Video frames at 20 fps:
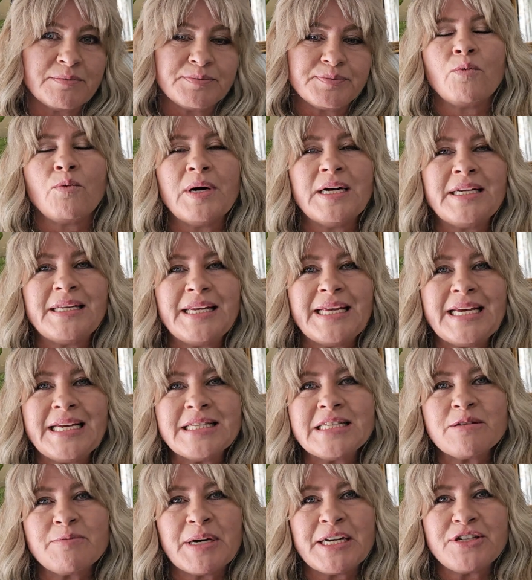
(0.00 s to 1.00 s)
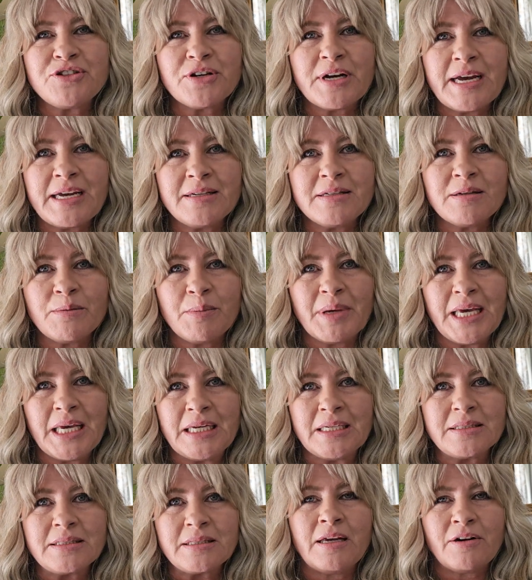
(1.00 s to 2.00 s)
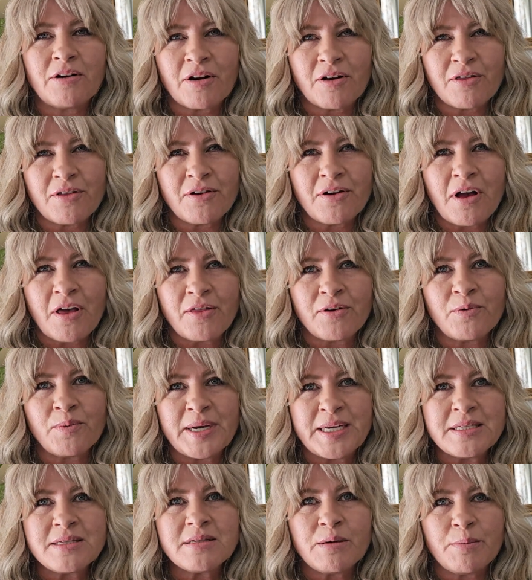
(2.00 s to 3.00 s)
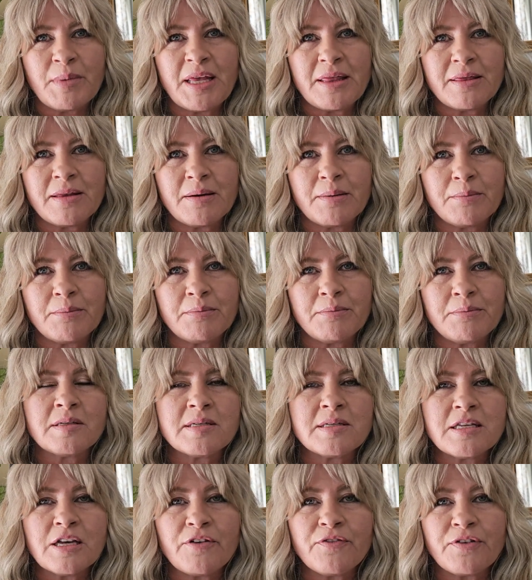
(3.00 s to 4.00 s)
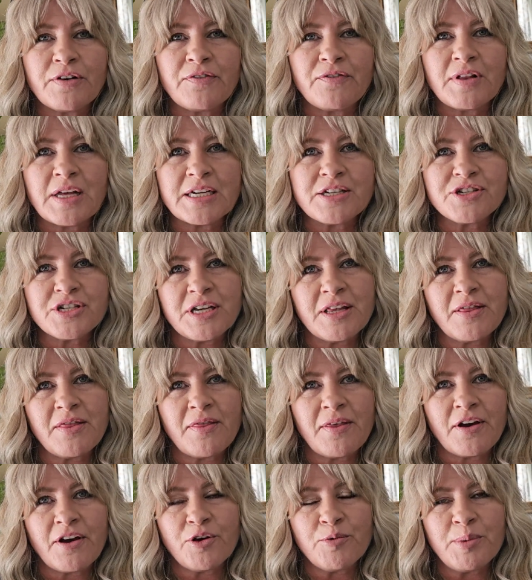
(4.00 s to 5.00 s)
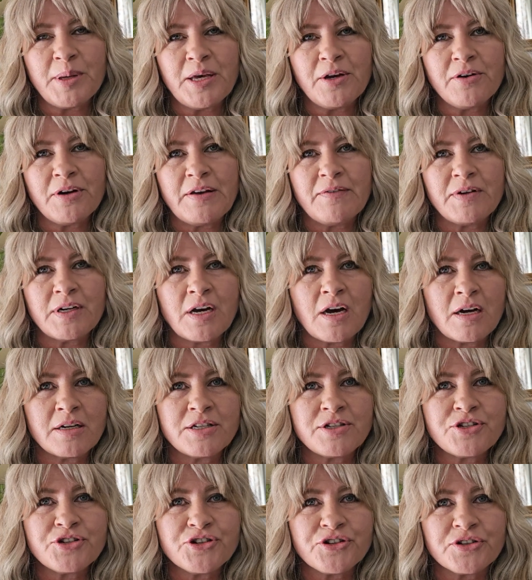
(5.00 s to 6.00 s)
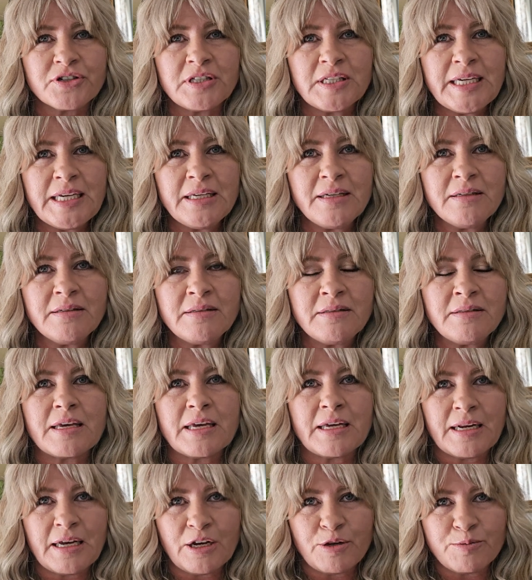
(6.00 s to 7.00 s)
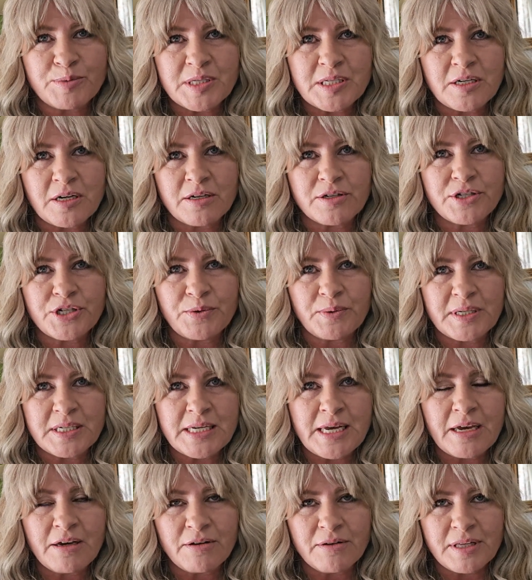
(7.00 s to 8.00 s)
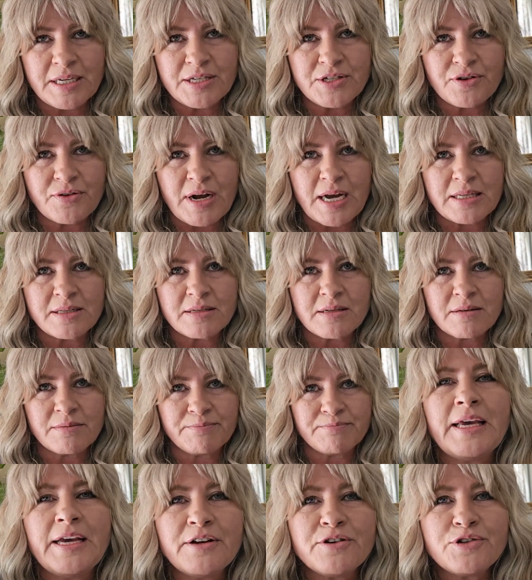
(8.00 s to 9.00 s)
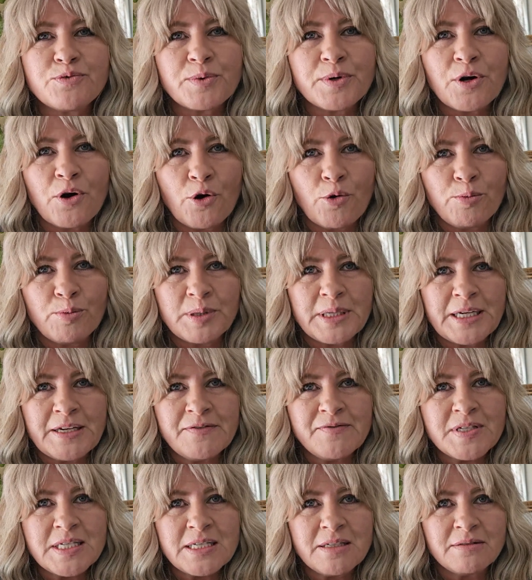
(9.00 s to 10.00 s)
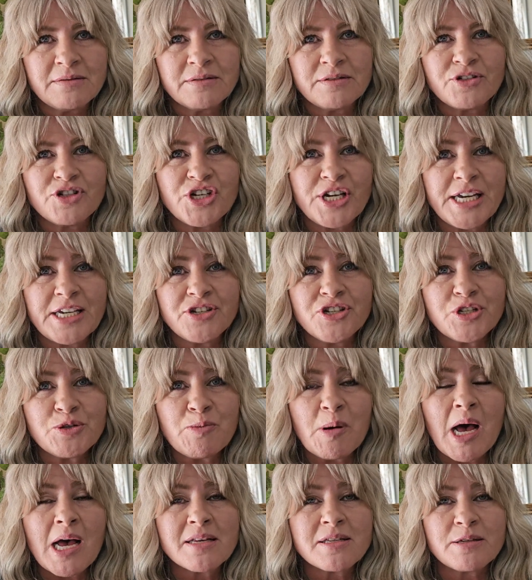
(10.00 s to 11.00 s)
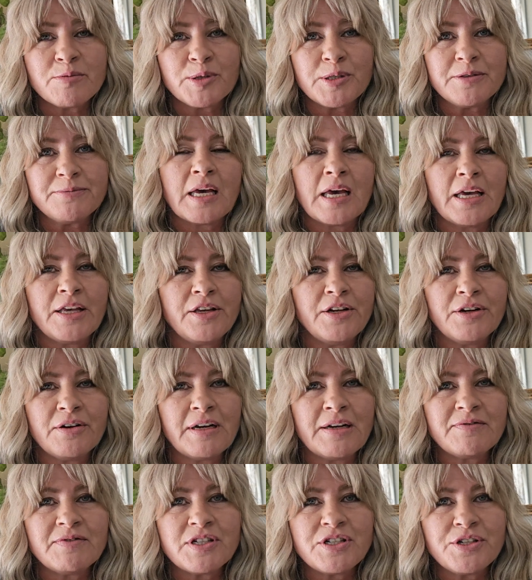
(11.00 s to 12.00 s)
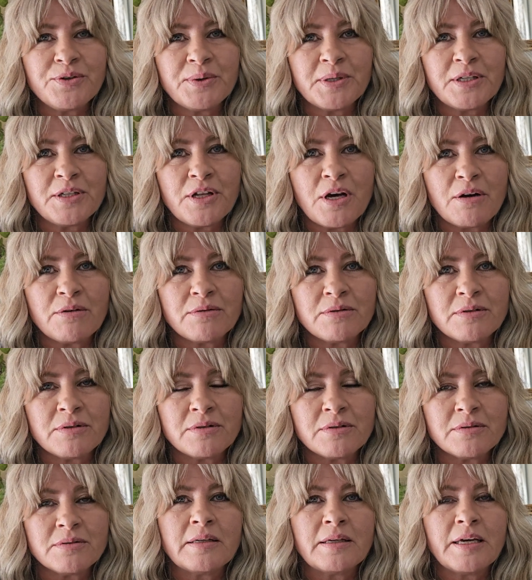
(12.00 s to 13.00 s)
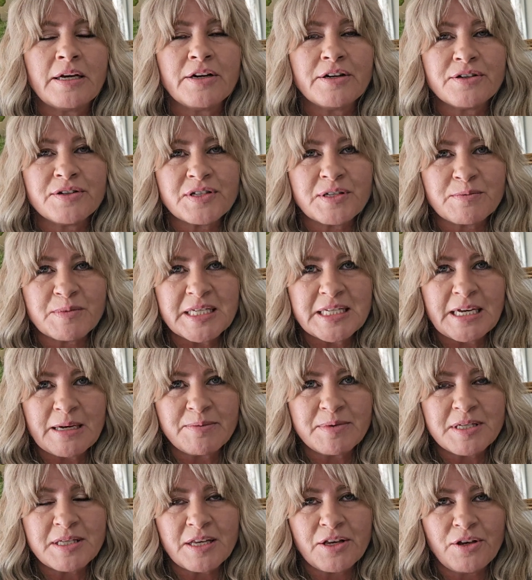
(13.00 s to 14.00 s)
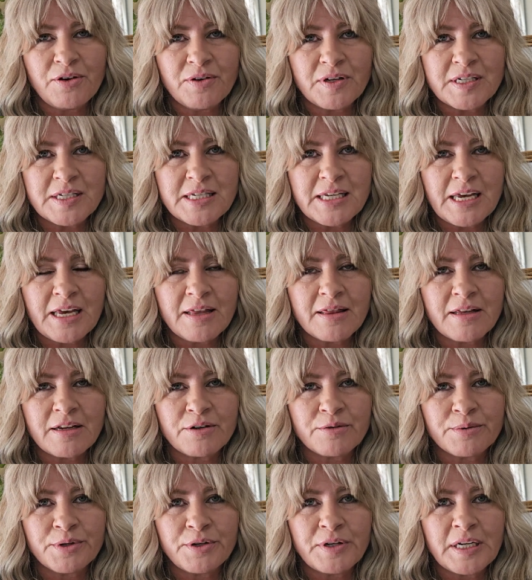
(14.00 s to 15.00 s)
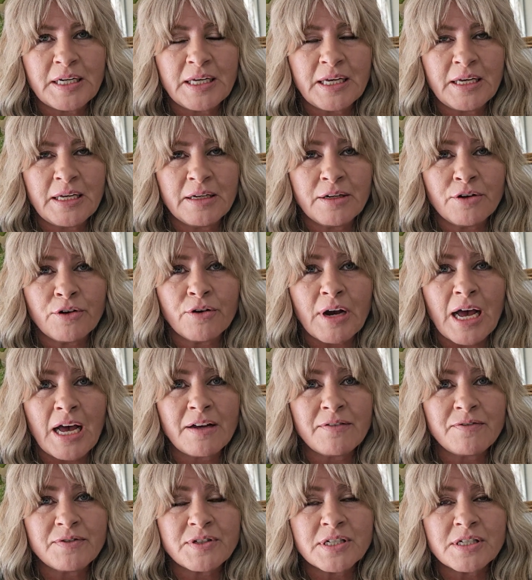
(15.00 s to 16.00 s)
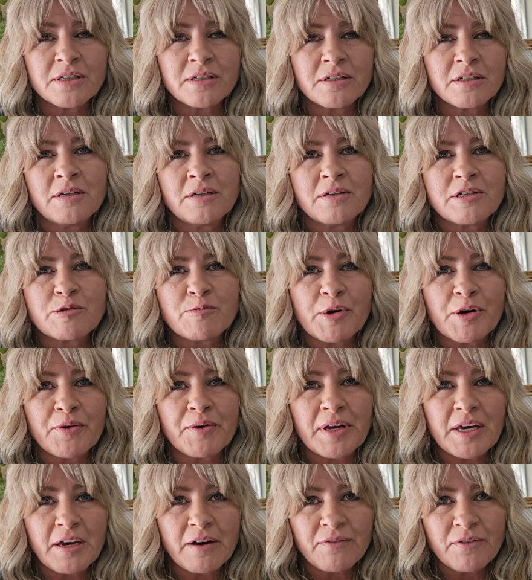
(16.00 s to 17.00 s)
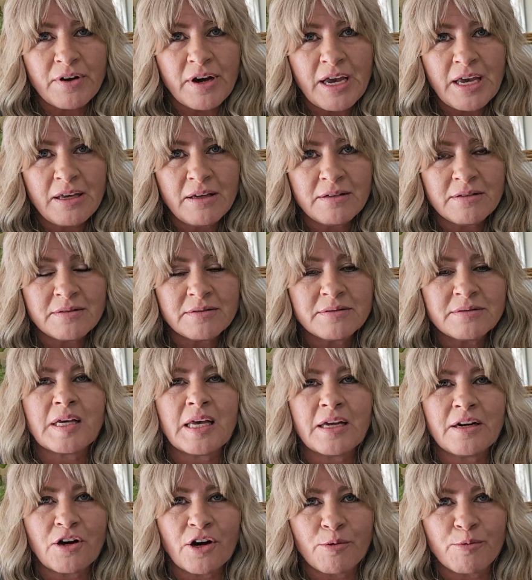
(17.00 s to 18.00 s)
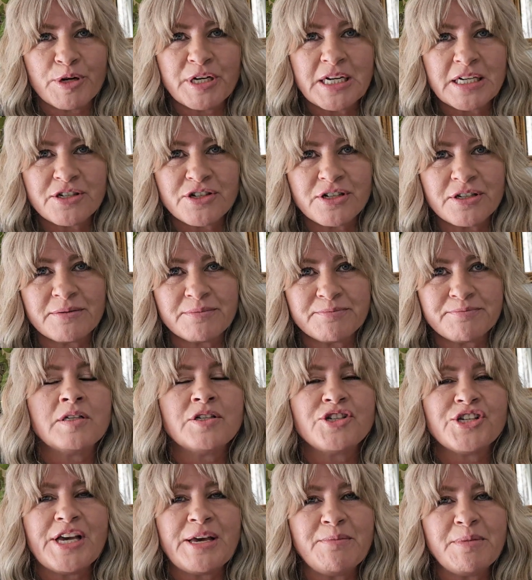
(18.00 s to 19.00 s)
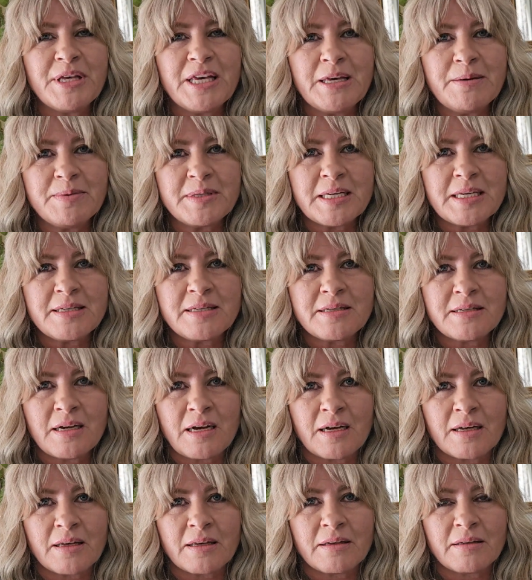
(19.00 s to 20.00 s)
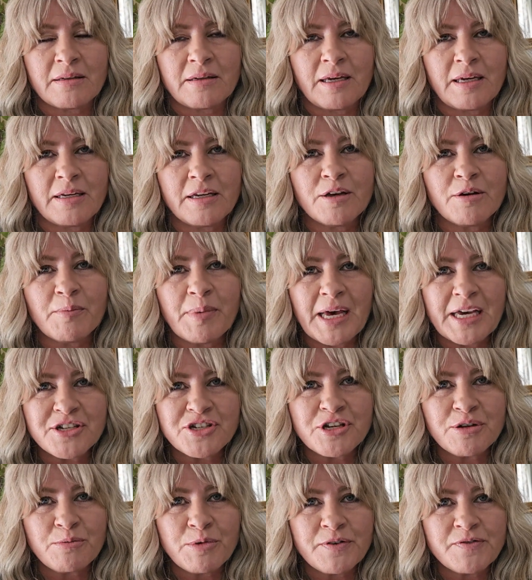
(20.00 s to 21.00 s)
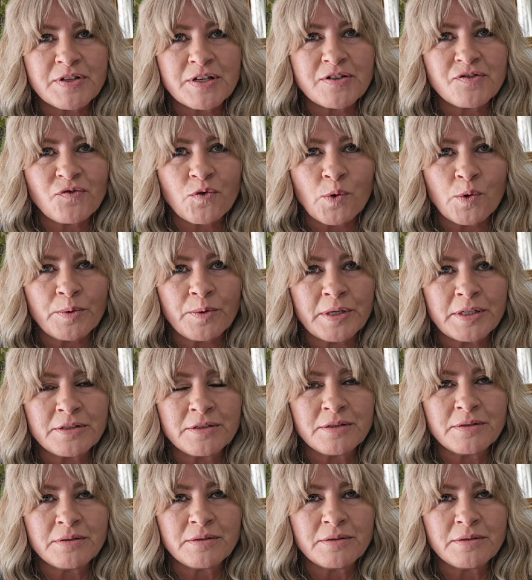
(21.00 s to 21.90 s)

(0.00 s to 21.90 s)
What needs am I trying to meet? And are there other ways to meet them? Self-reflection, therapy, or even honest journaling can help start to untangle these threads. Here's where hope lives. Change is possible, and you don't have to do it alone. Here are some steps that you can take that are rooted in craft, smart recovery, and harm reduction. Shame keeps us stuck, and compassion moves us forward.